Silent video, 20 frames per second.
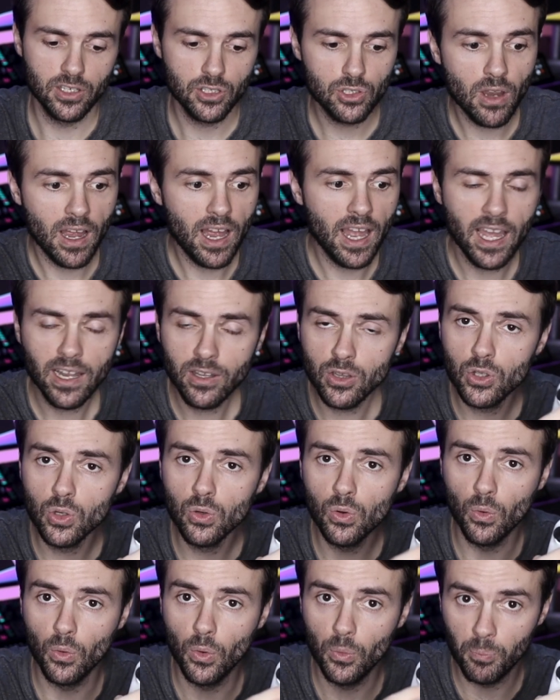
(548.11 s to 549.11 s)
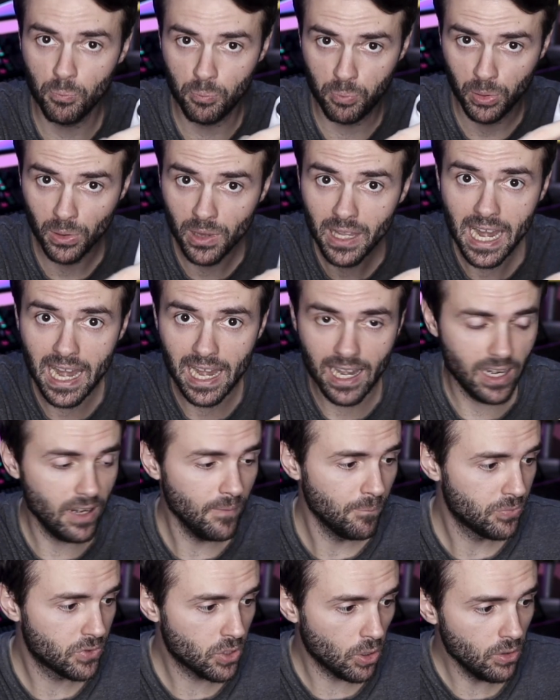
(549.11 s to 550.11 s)
So I had to
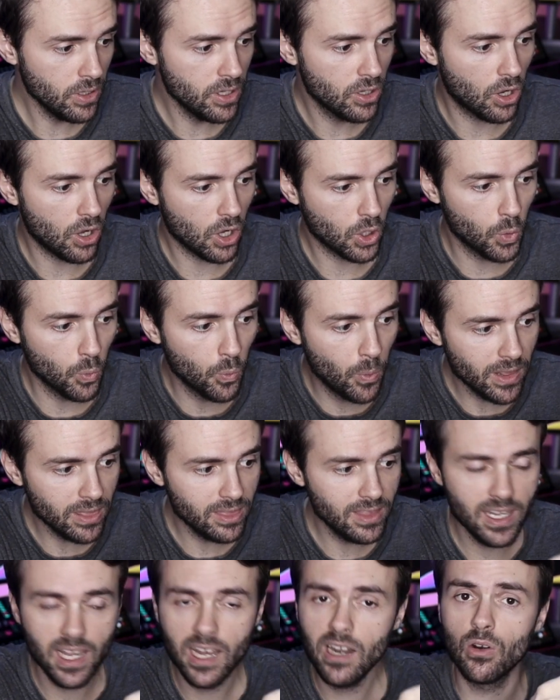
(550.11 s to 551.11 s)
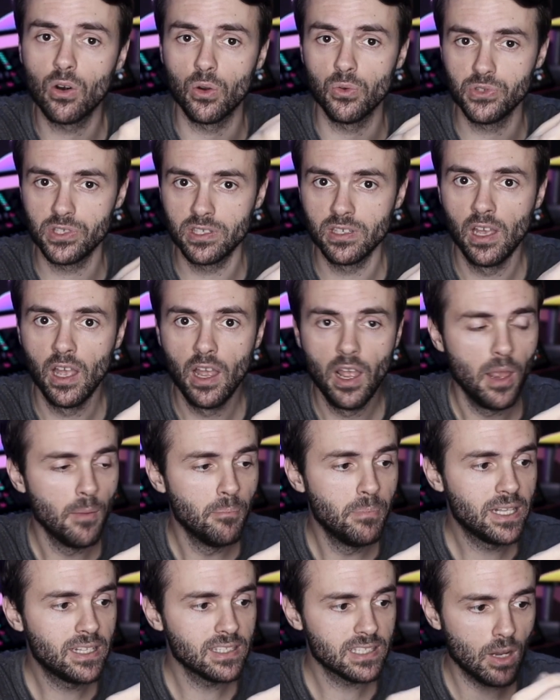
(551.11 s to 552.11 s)
play Tony Hawk with the arrows
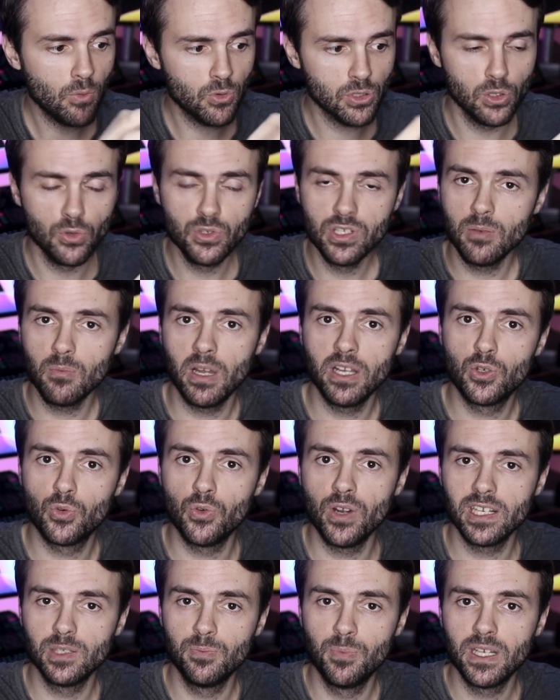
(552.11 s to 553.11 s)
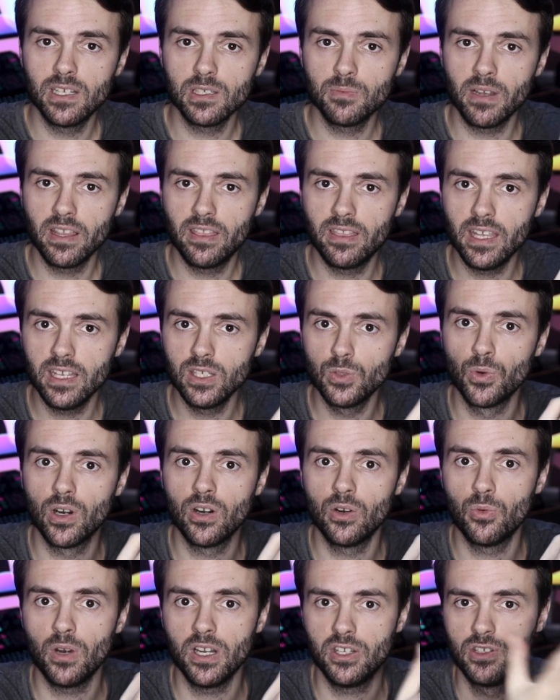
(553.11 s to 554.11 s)
because I was losing my tricks because my things
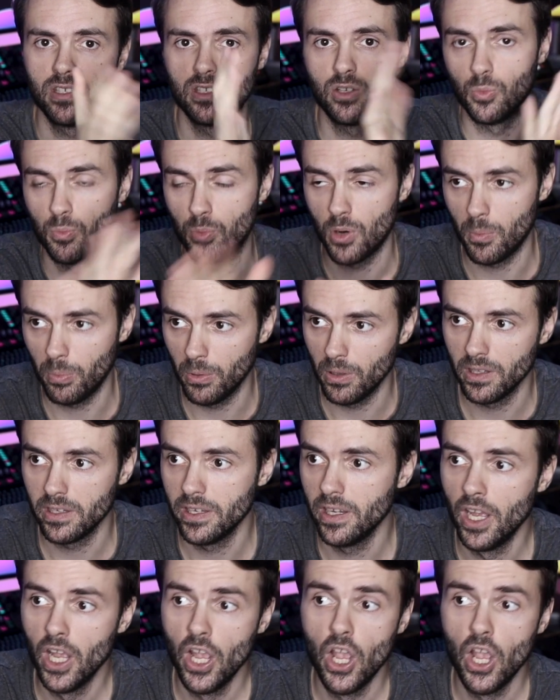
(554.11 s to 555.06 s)
weren't registered properly.